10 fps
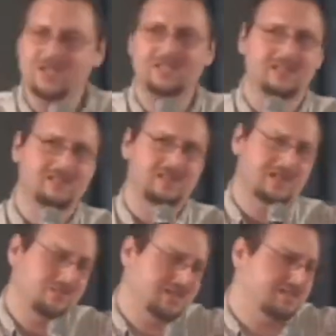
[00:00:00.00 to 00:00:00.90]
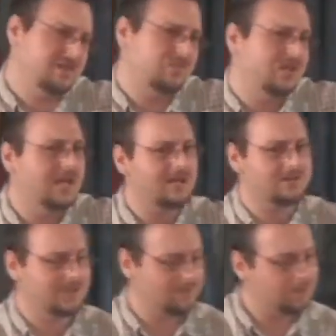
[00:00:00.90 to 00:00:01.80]
give me, give me something
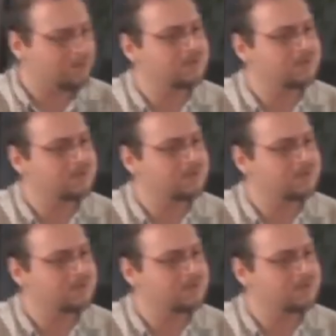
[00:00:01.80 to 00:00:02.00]
else. Let me